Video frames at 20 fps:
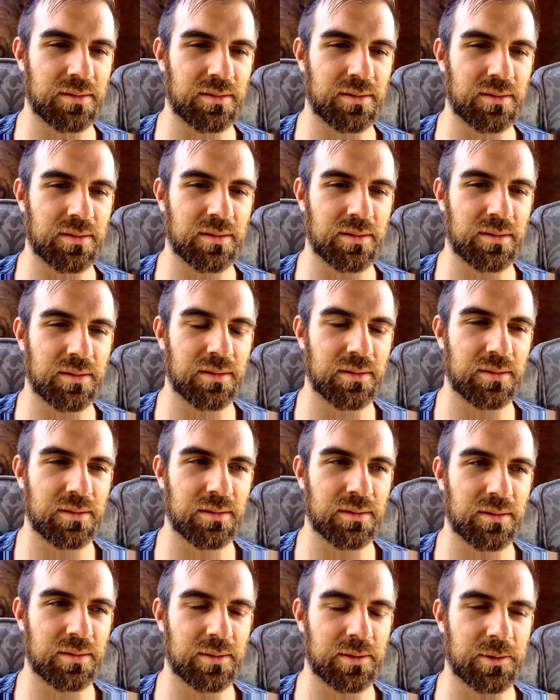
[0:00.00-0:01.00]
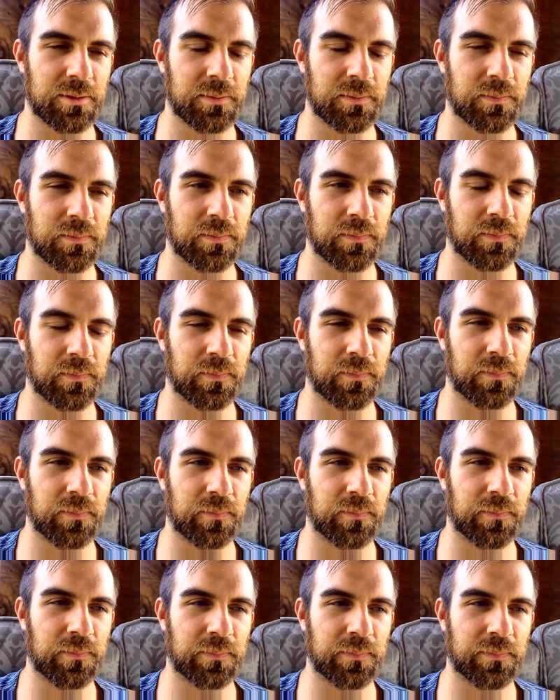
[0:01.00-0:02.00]

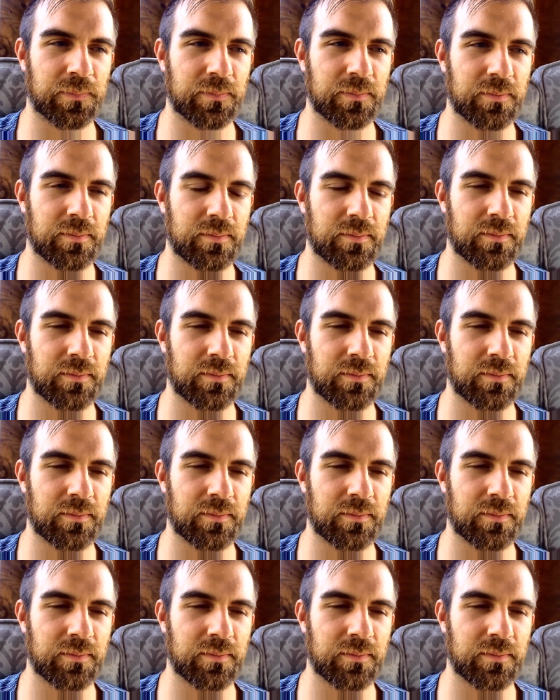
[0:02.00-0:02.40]
No one is speaking in this clip.